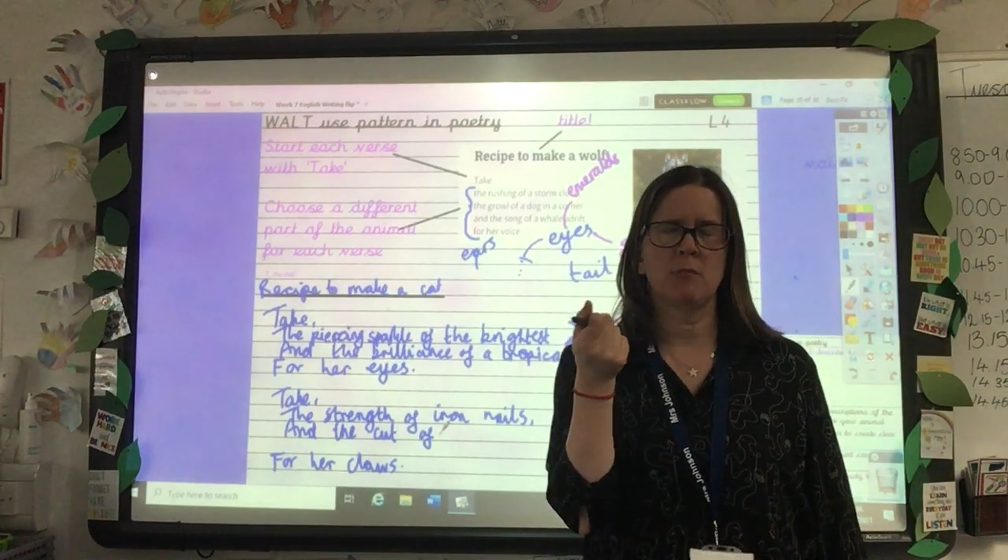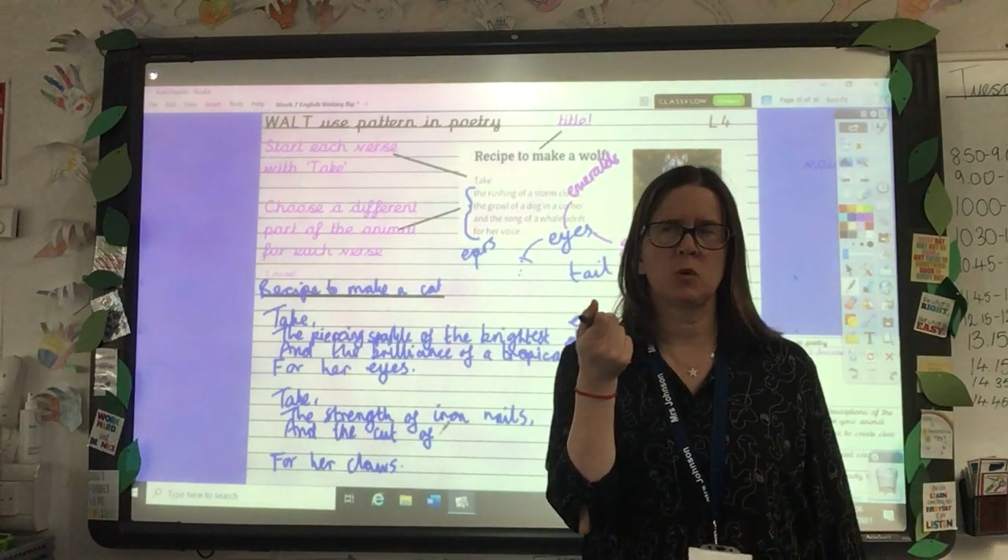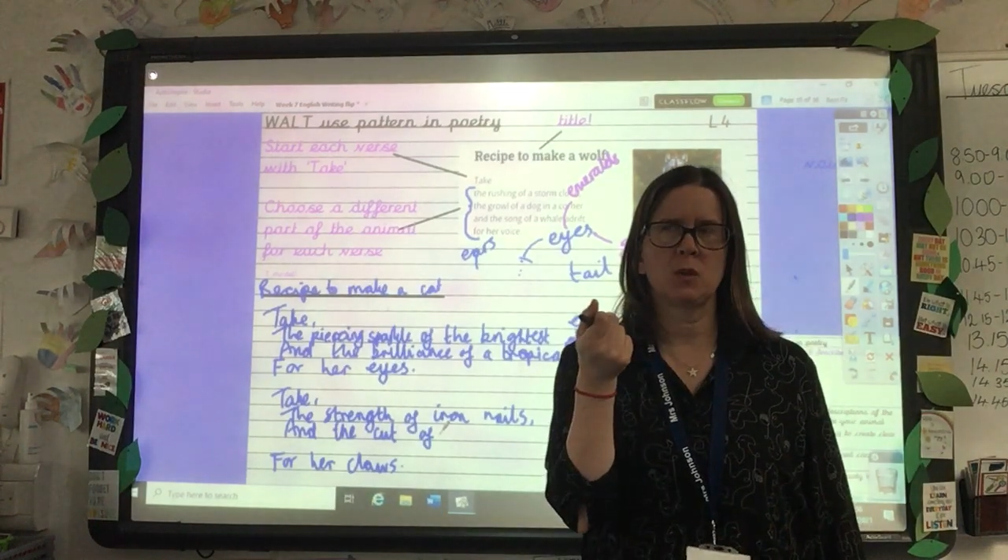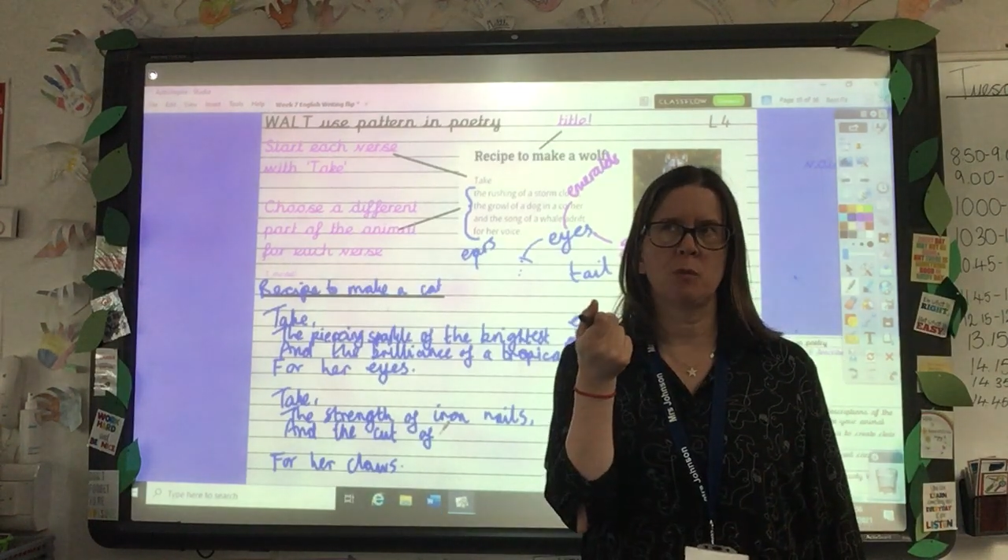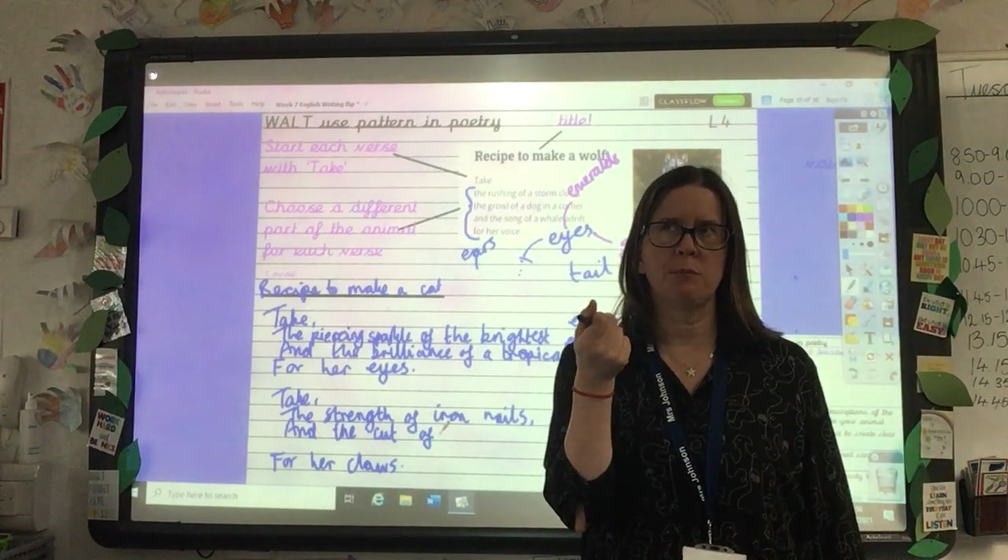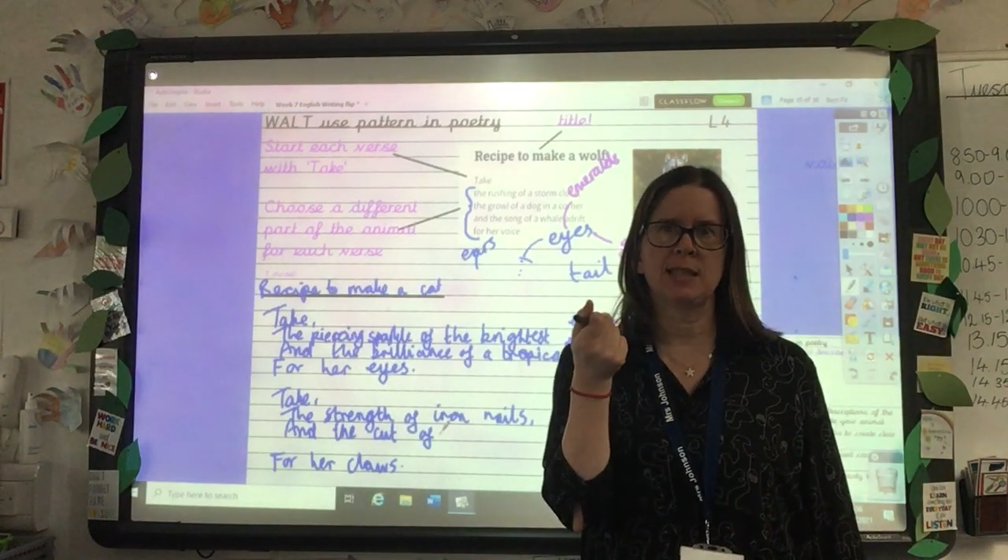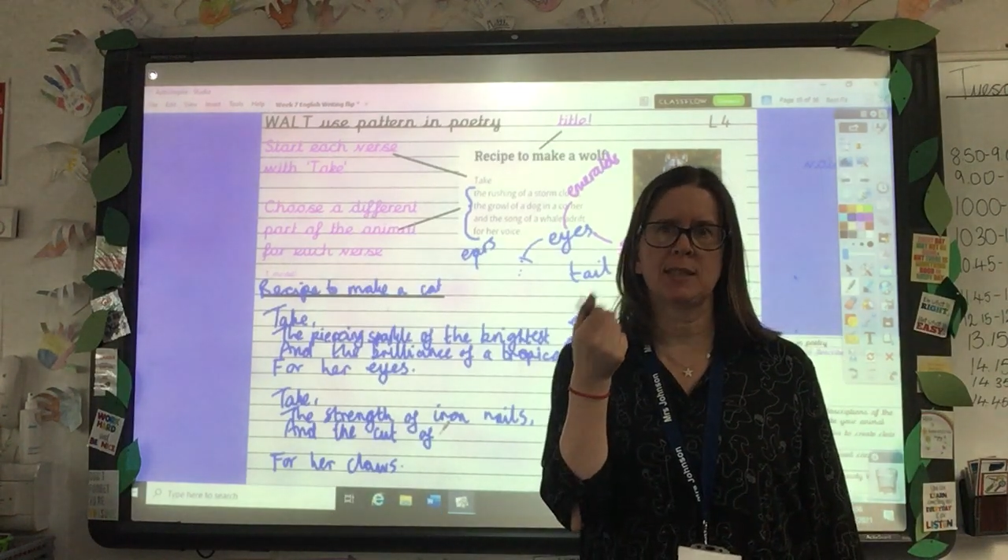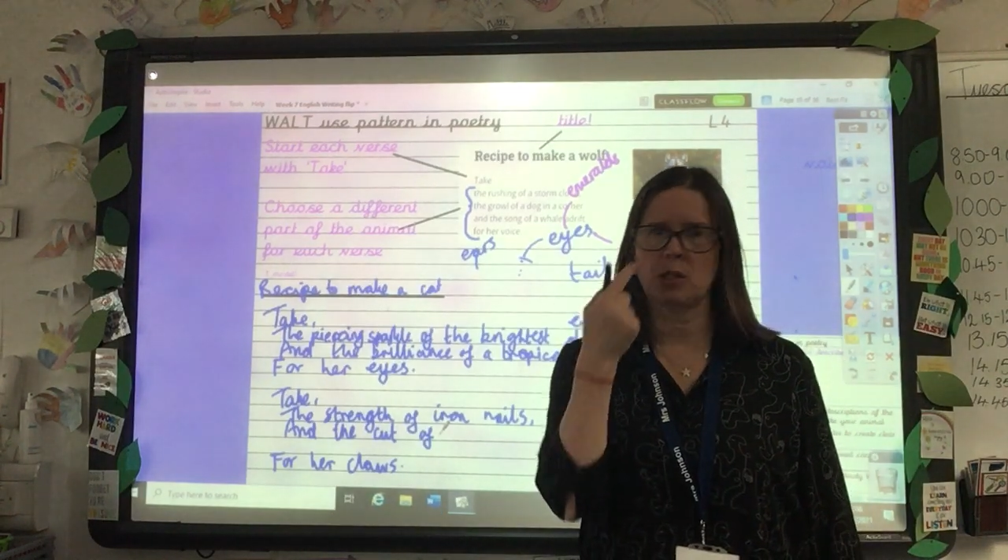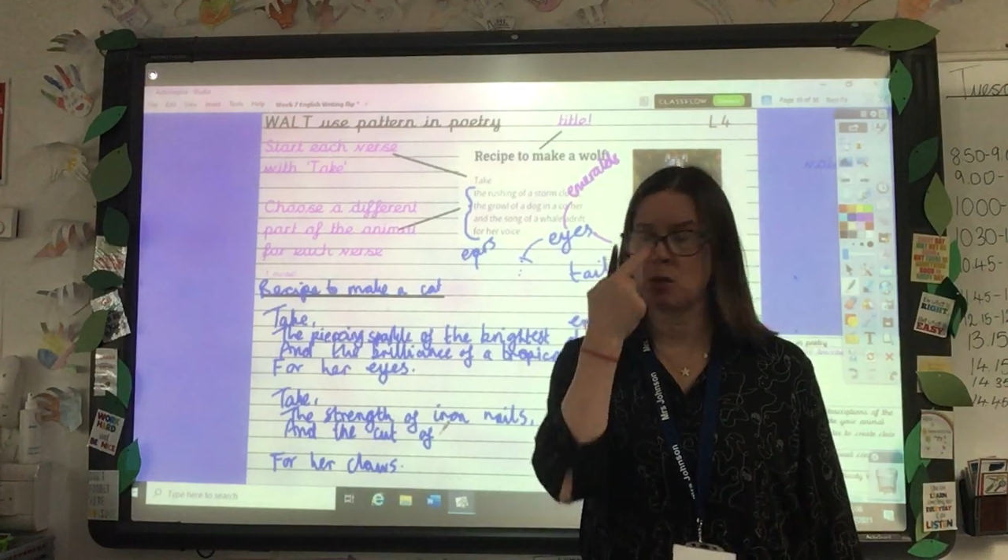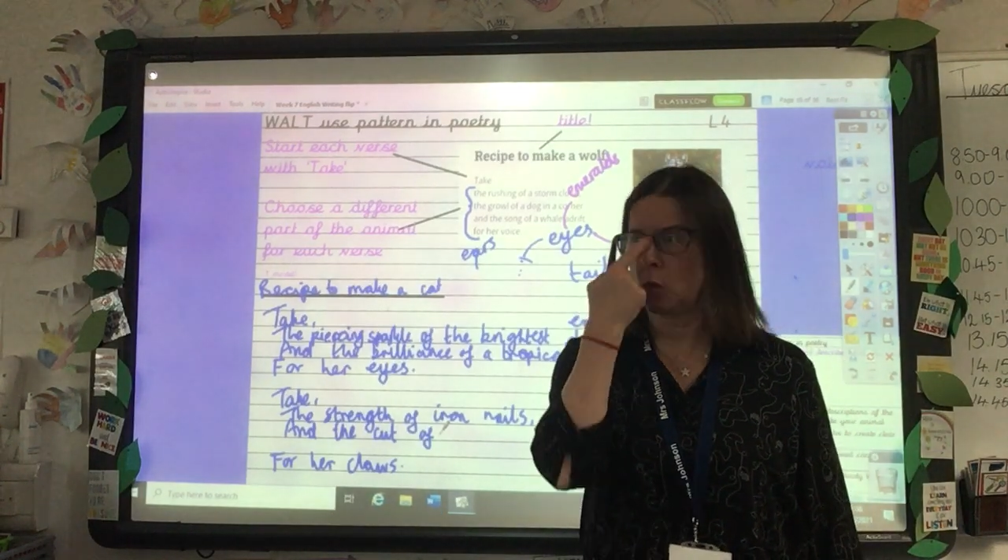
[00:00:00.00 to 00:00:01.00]
more sort of
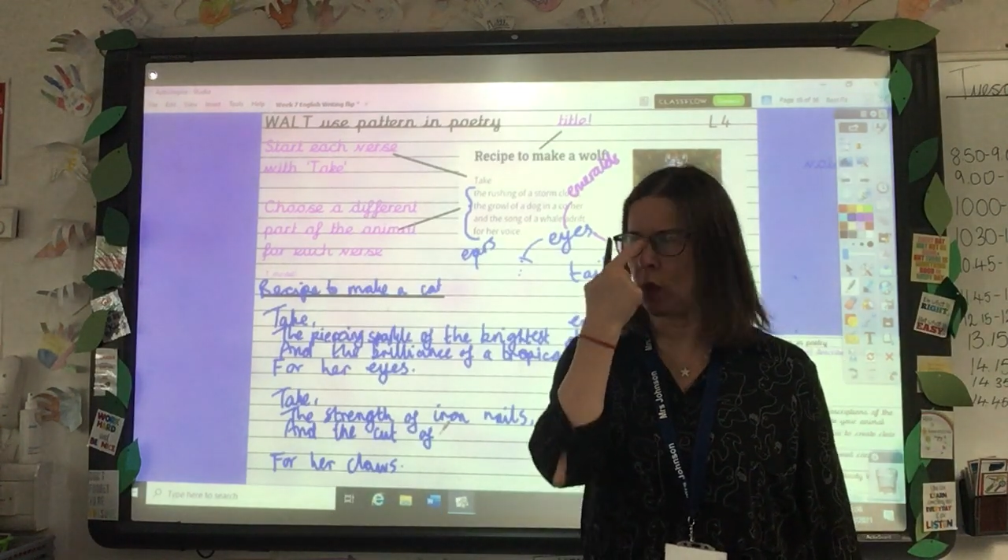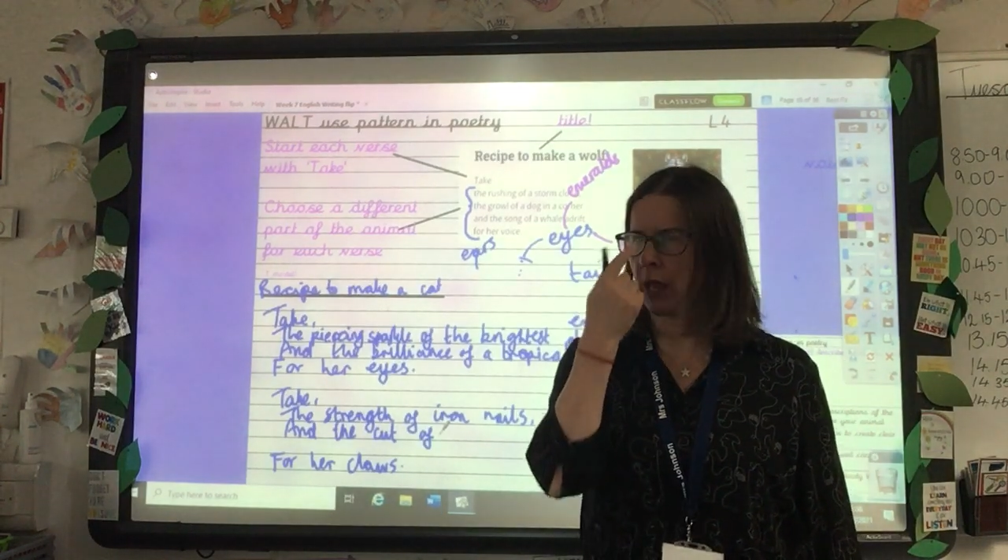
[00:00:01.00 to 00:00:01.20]
mystical,